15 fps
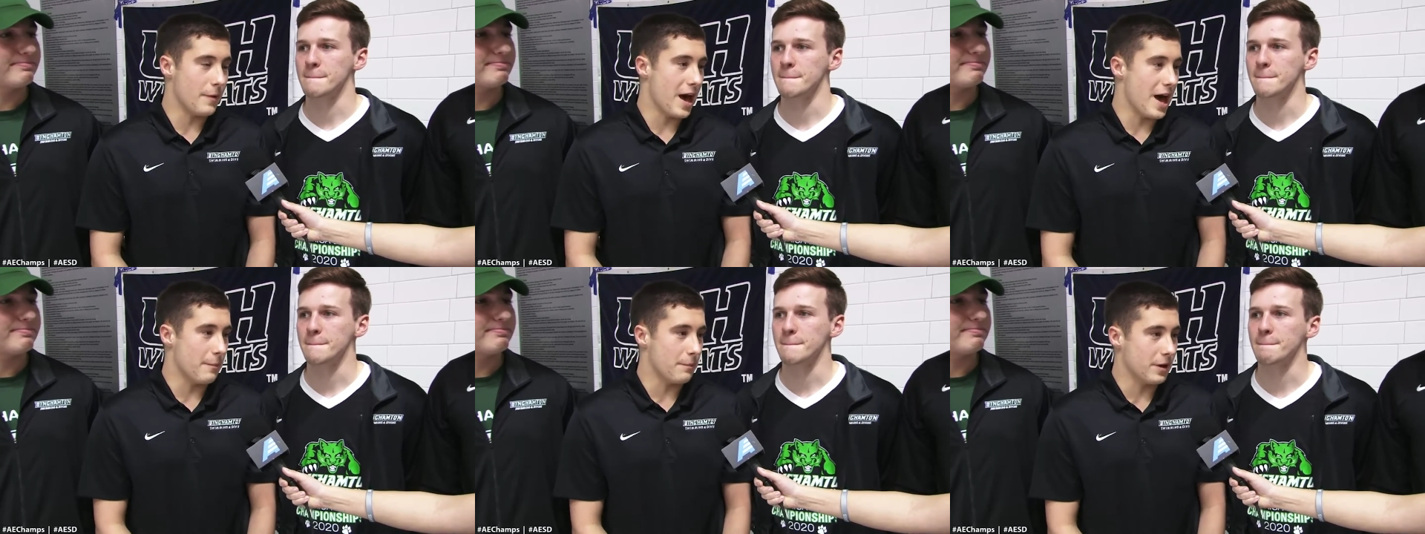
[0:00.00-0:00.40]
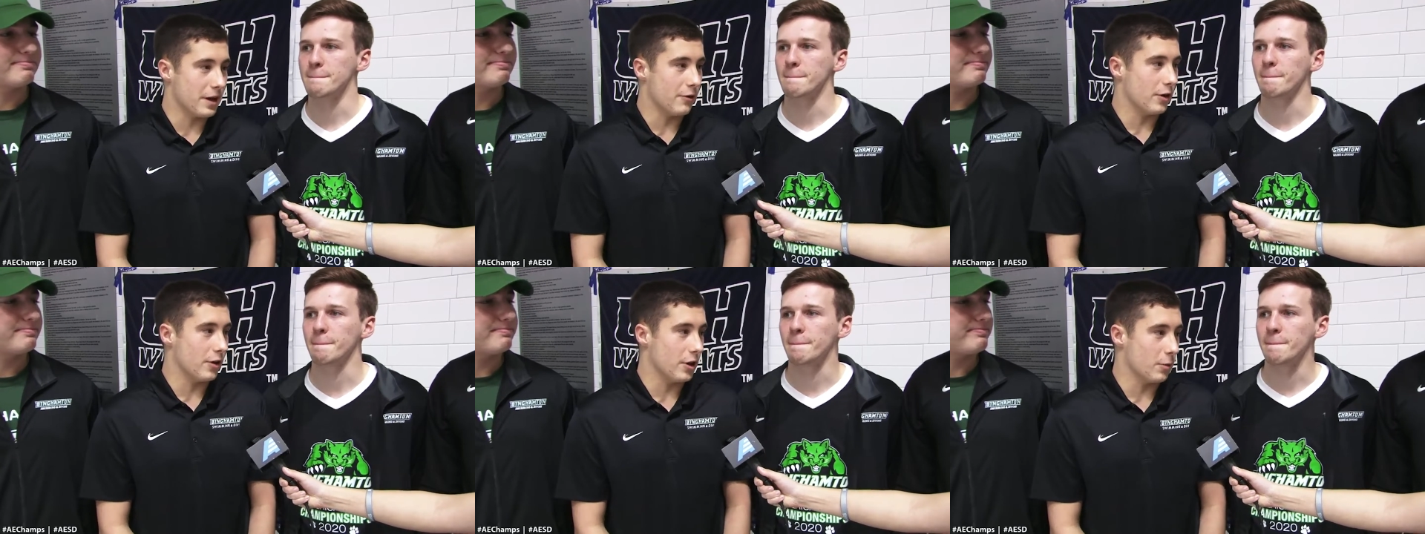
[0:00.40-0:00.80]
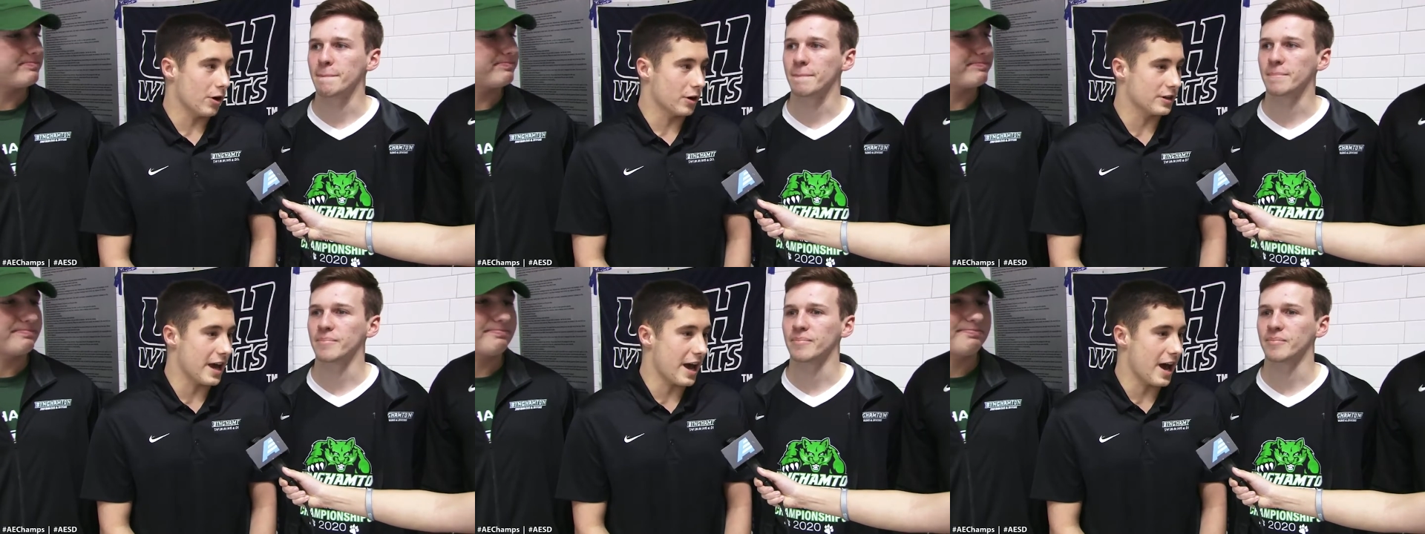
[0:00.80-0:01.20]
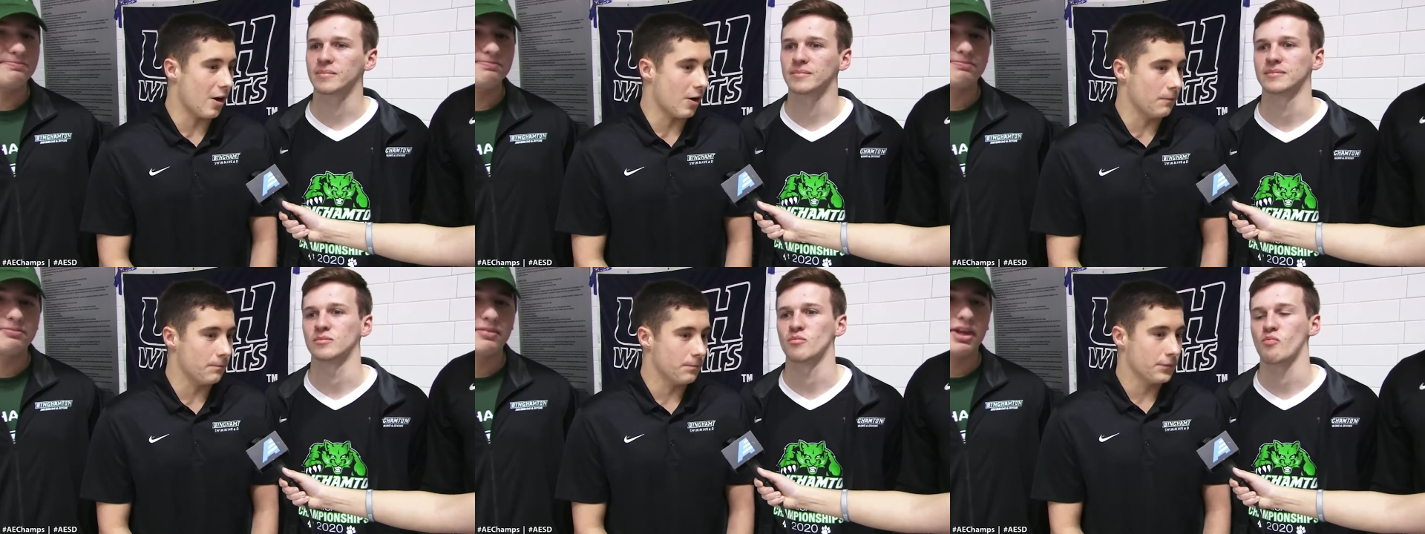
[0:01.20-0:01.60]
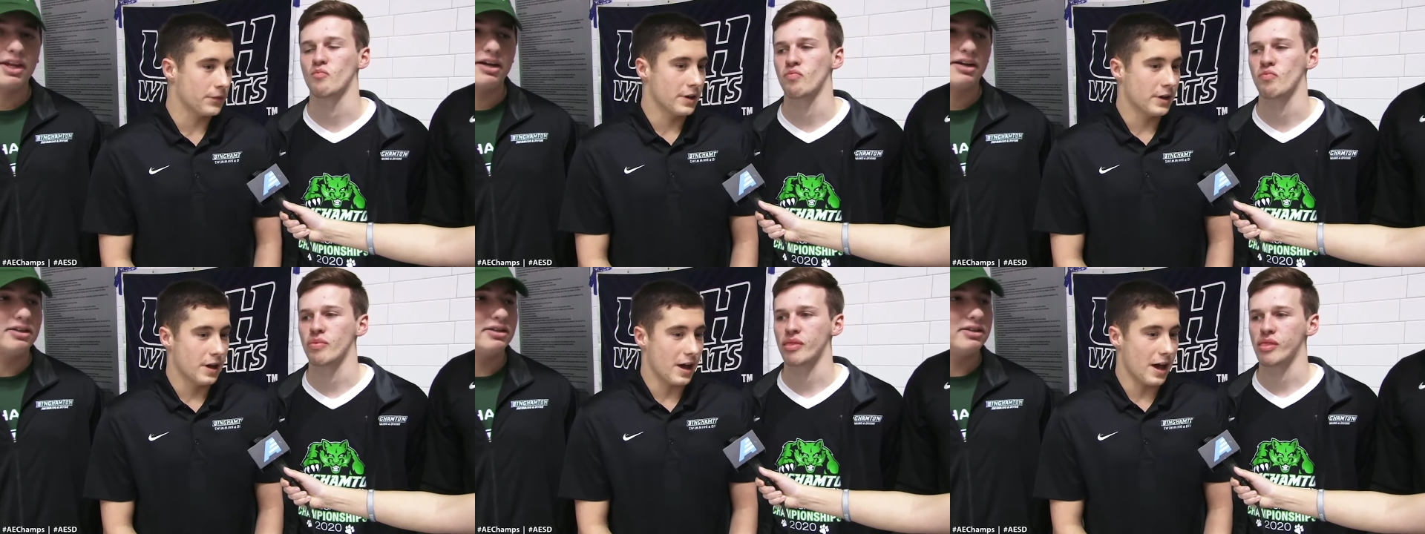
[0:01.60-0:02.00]
Speaker 1: happy it really worked out.
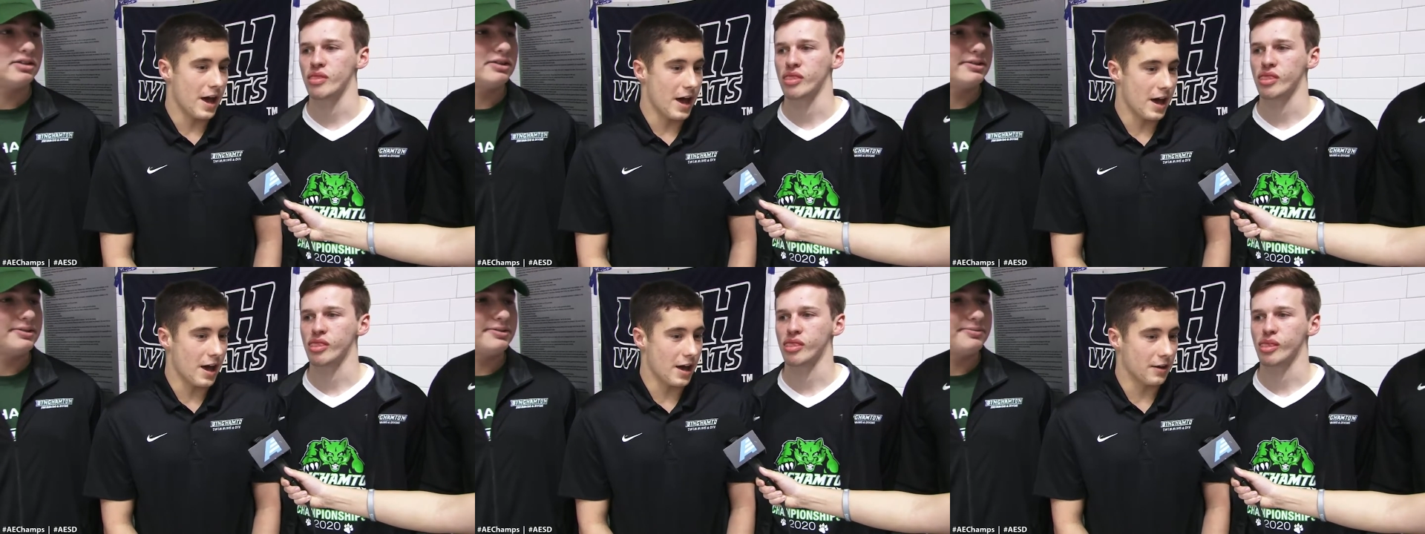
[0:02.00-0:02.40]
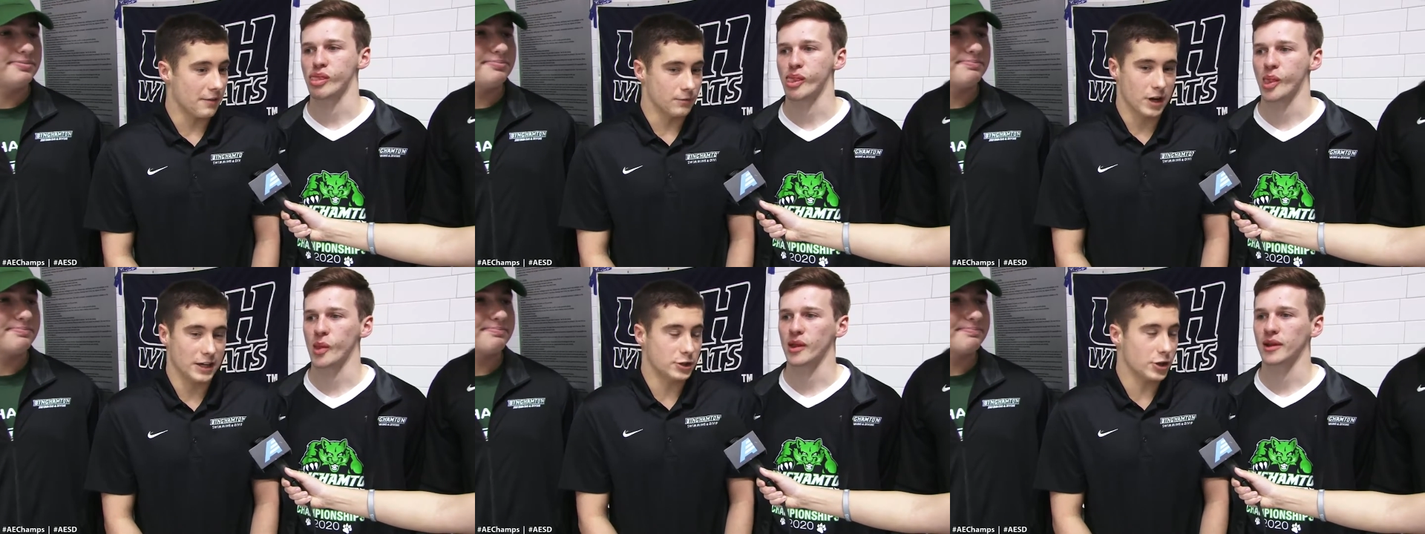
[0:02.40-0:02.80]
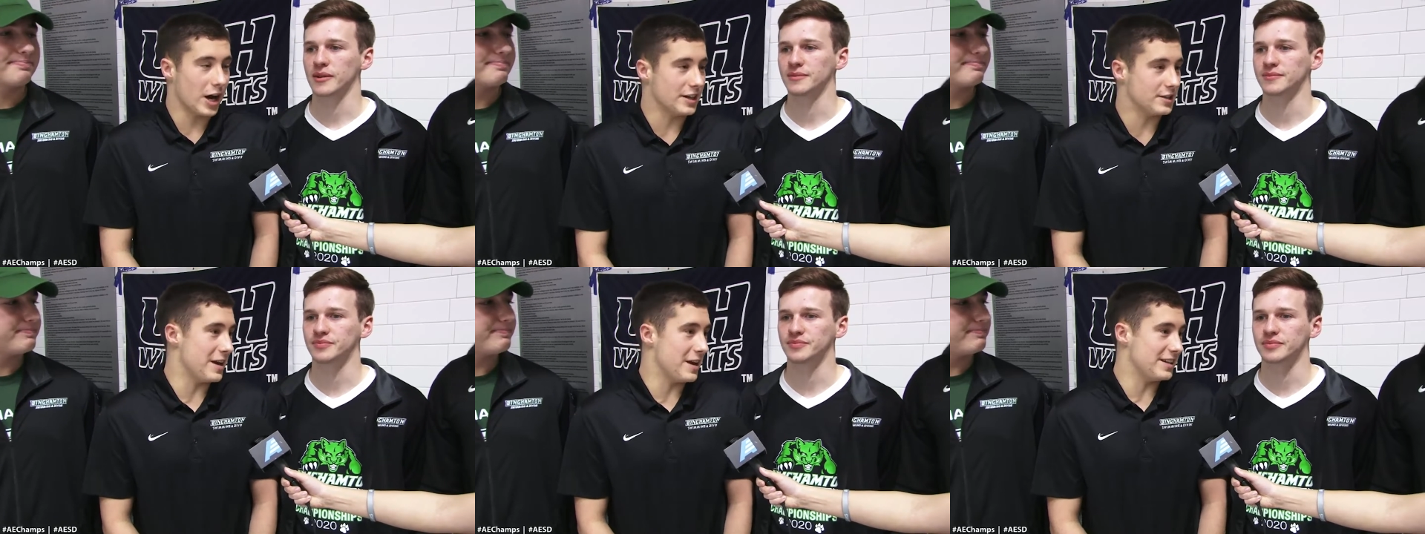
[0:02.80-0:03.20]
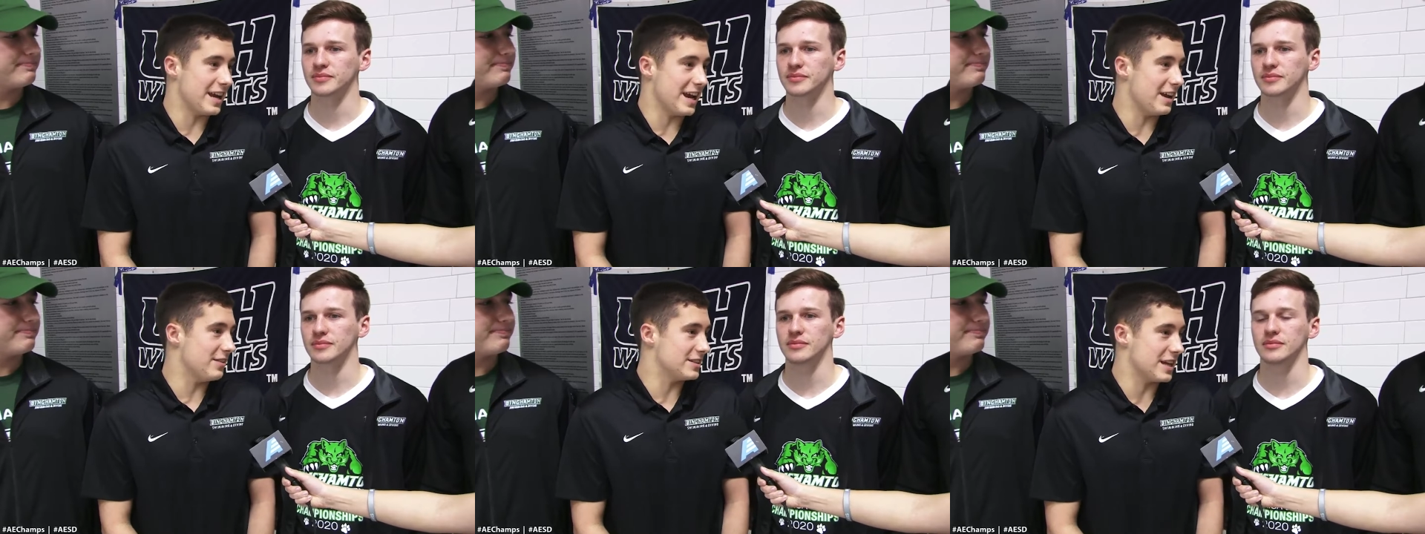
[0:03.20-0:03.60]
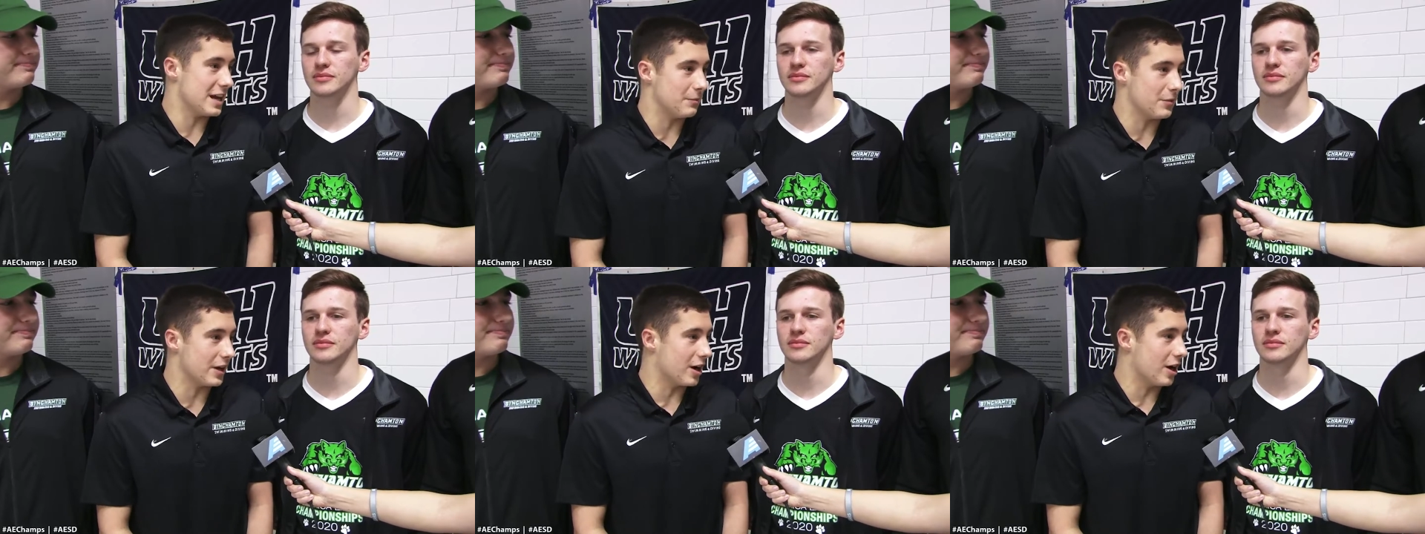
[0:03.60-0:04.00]
And I tried to maintain the
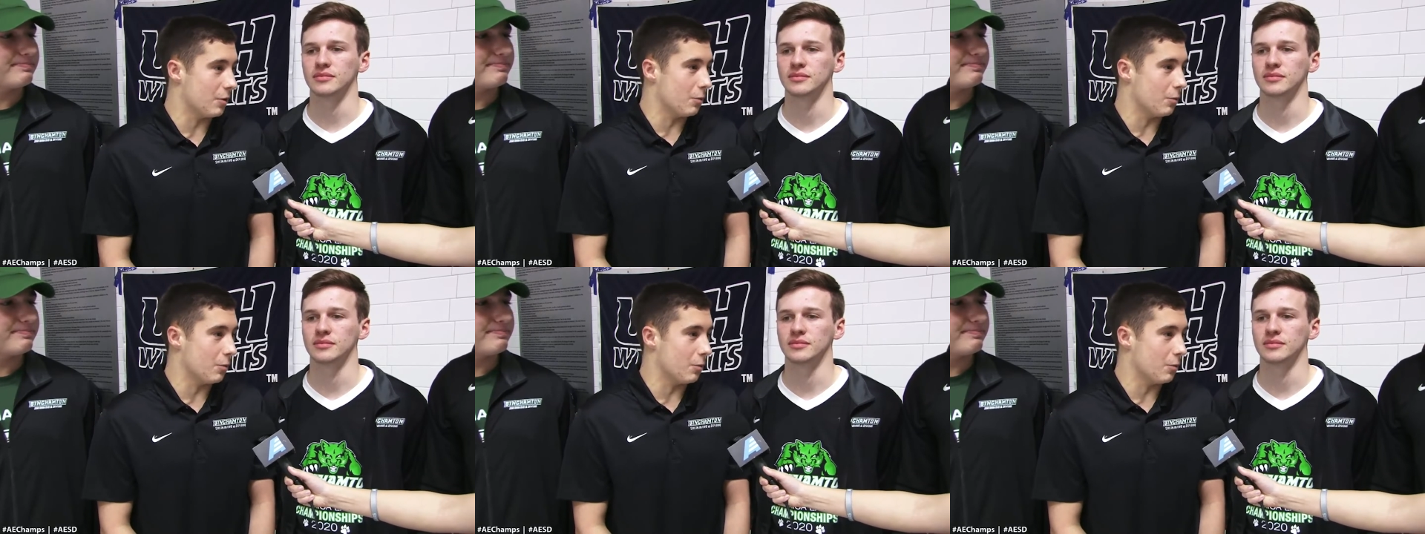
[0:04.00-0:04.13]
same thing on